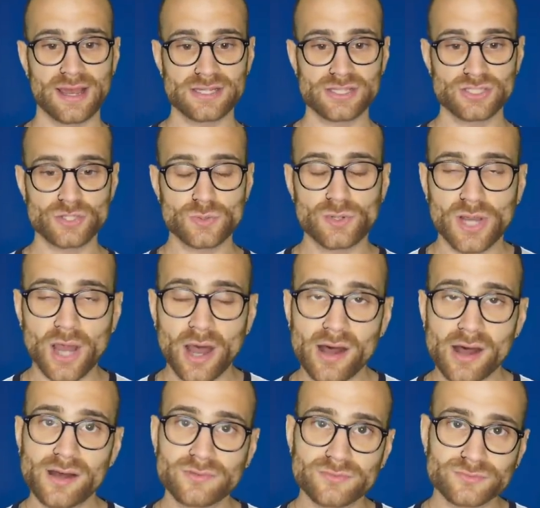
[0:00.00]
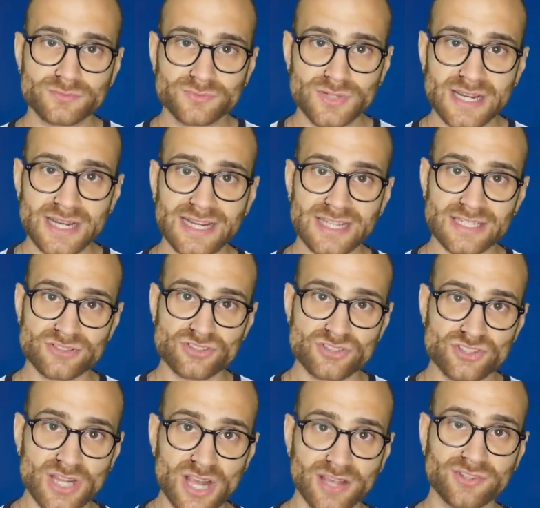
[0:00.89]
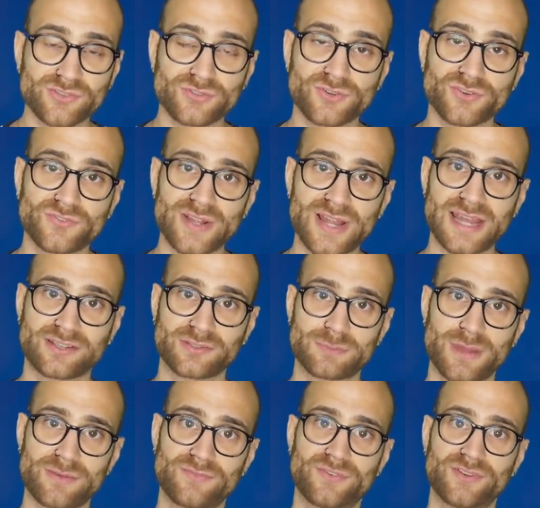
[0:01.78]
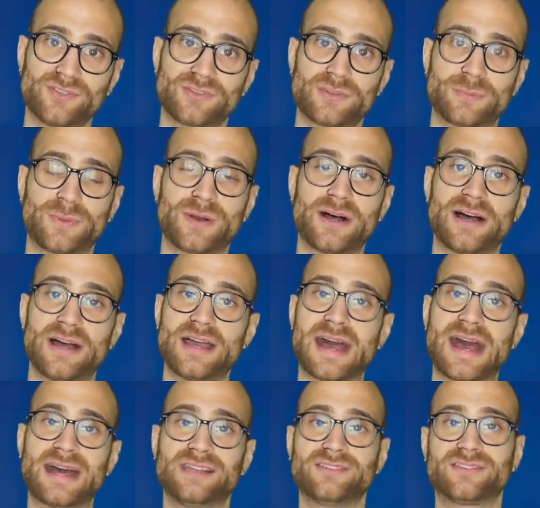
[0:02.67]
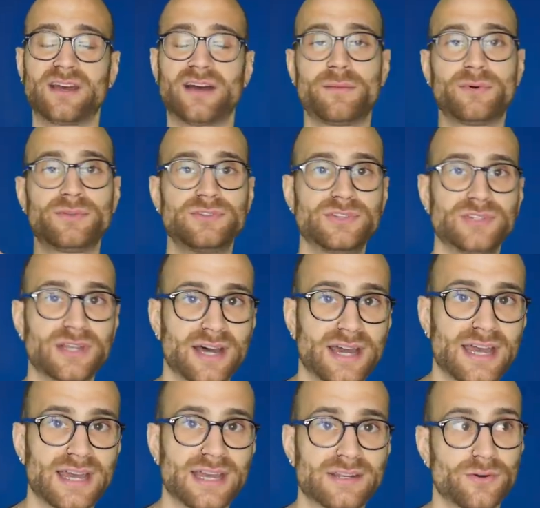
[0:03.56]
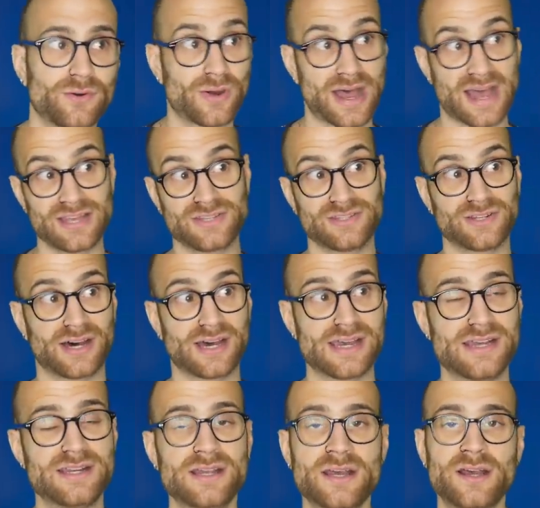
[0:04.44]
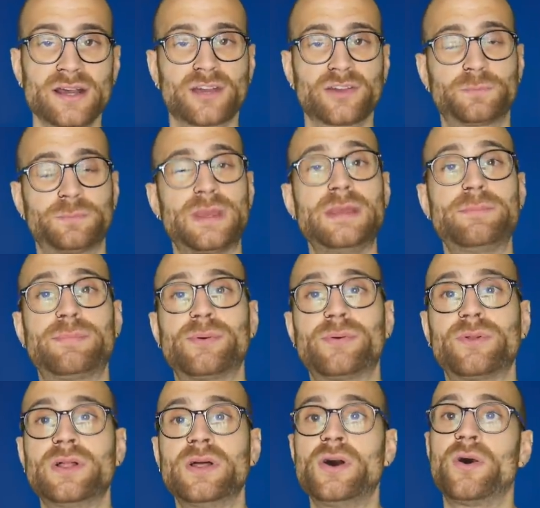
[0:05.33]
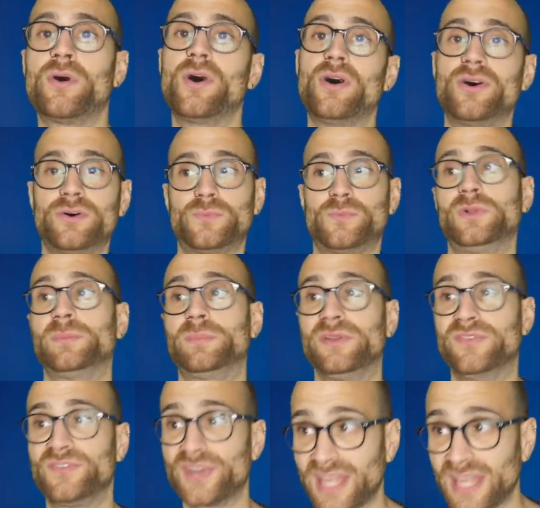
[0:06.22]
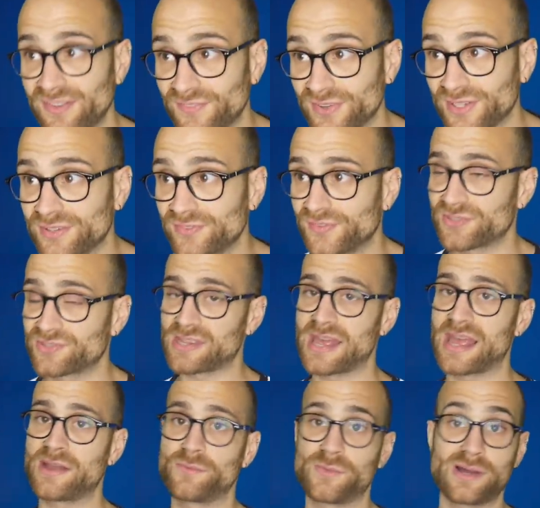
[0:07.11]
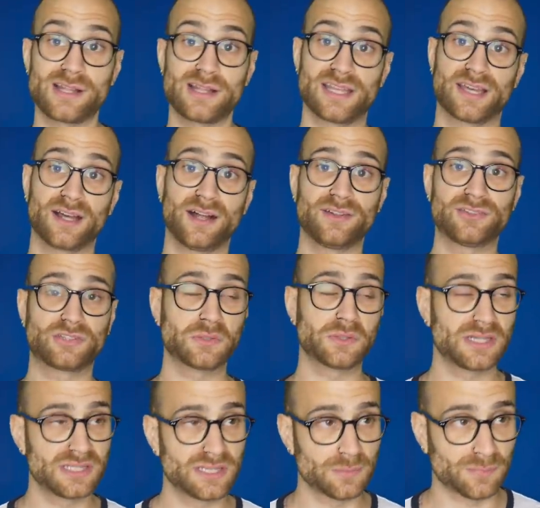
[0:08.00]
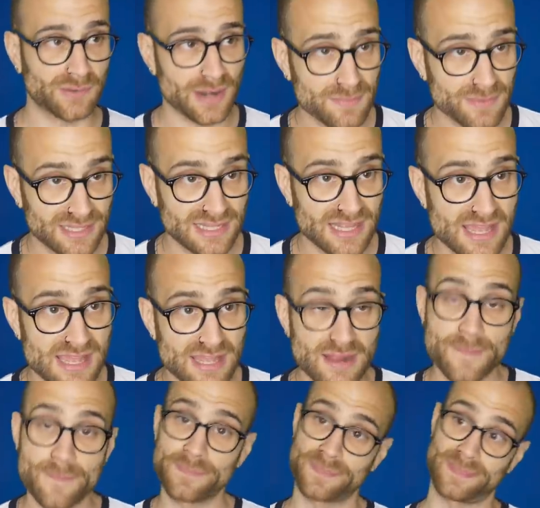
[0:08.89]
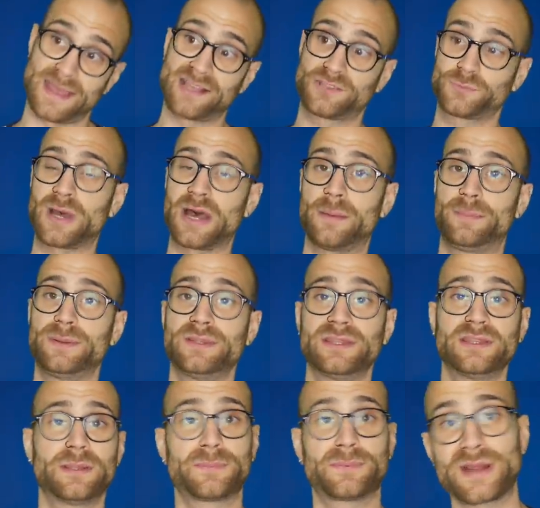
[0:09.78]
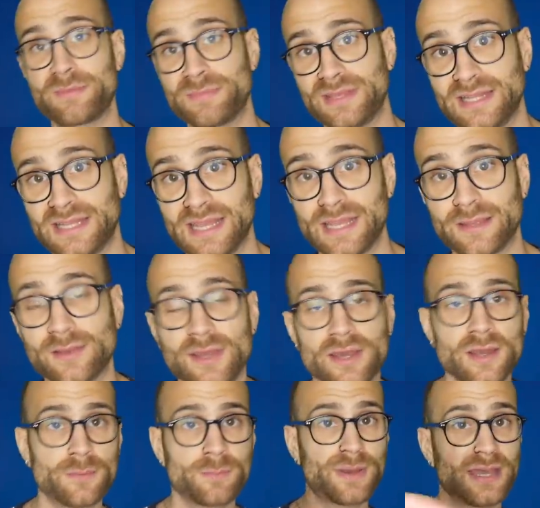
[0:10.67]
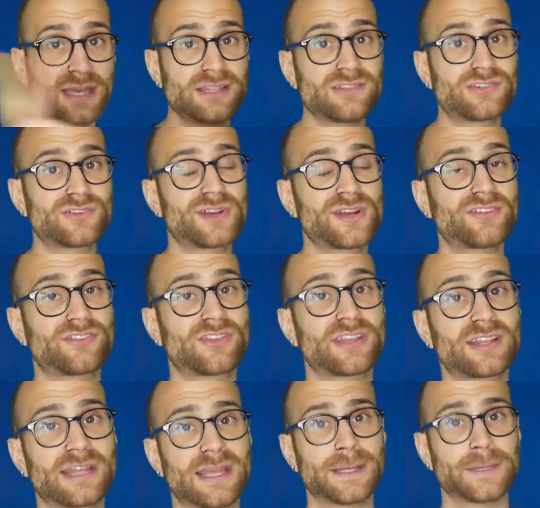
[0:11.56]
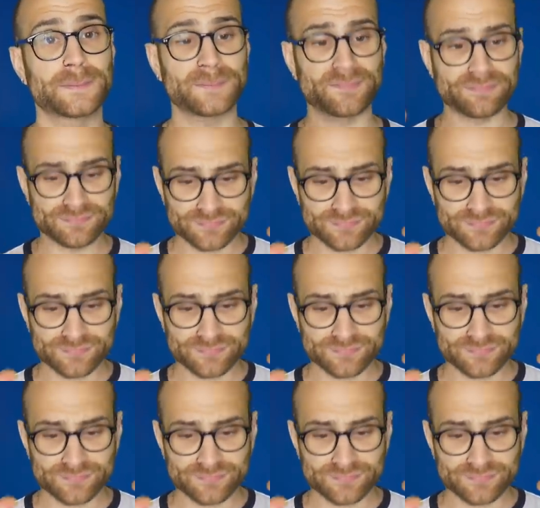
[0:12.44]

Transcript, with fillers: you can't really just reflect Memphis Depay at his time on United or at United because people will be forgiven for saying, well, you can't do it in the Premier League. That's what happened in the Premier League. But interestingly,